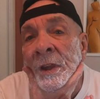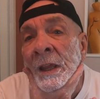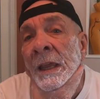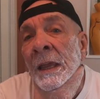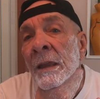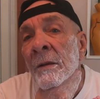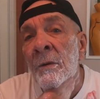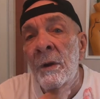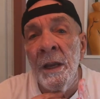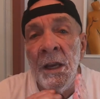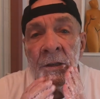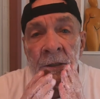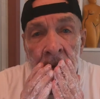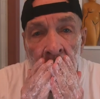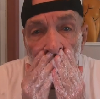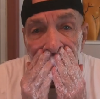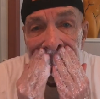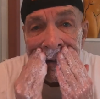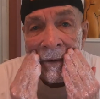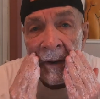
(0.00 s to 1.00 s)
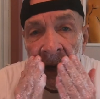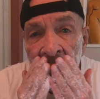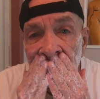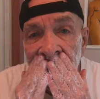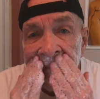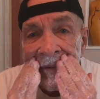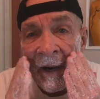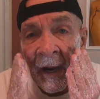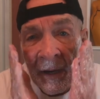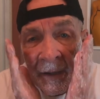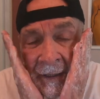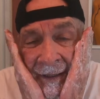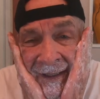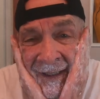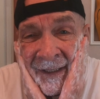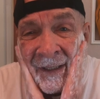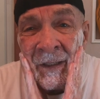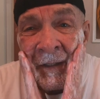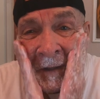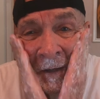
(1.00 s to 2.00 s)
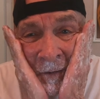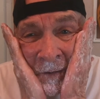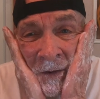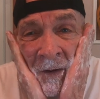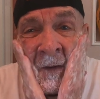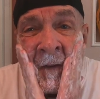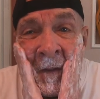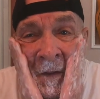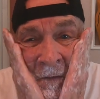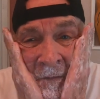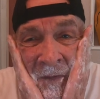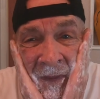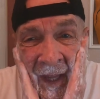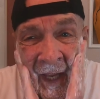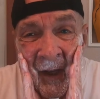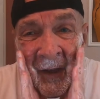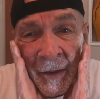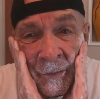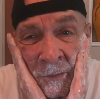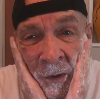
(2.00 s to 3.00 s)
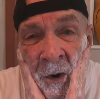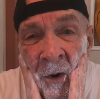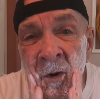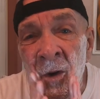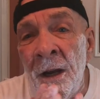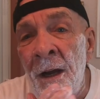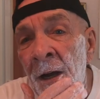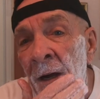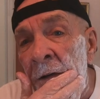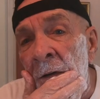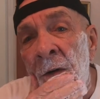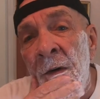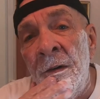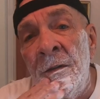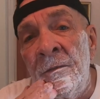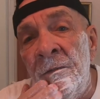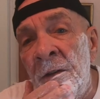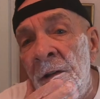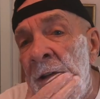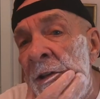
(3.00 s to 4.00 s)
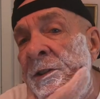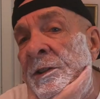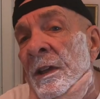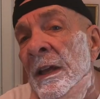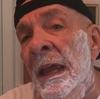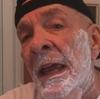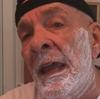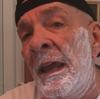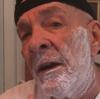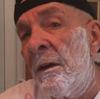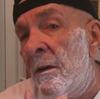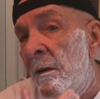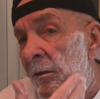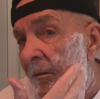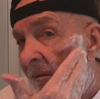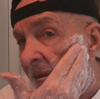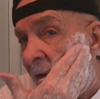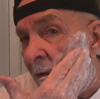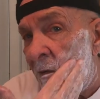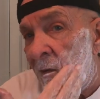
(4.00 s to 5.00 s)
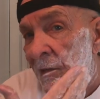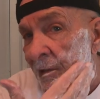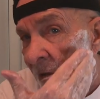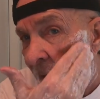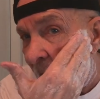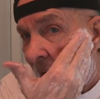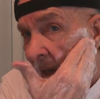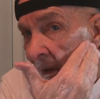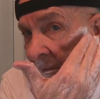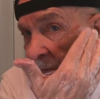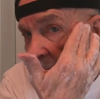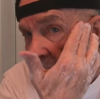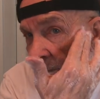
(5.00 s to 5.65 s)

and each time you have a uh, like pneumonia or influenza A or influenza whatever,